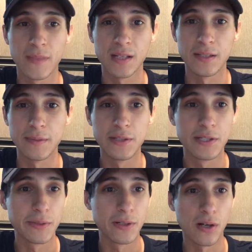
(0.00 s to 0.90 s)
you can
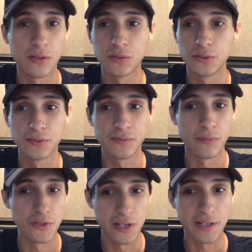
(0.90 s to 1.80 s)
read articles from
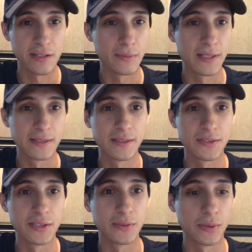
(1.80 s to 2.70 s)
J.Casias that
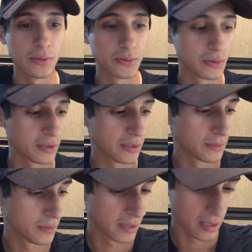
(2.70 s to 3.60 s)
she's wrote.
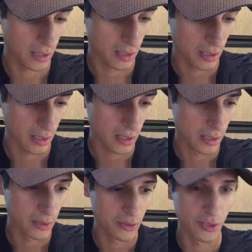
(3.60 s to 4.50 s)

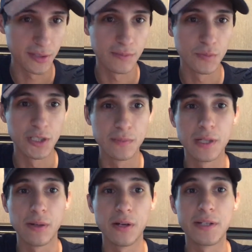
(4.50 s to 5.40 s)
She's been
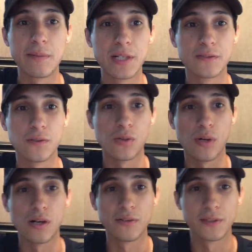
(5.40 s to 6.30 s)
around EMS for a
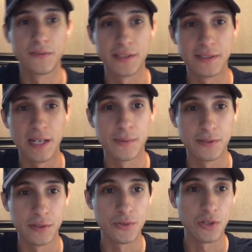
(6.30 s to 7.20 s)
while, and the FisDap is
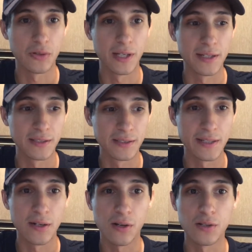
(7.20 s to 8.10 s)
no joke. That is a
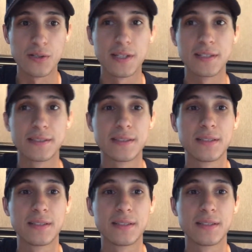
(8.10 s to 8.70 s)
harder test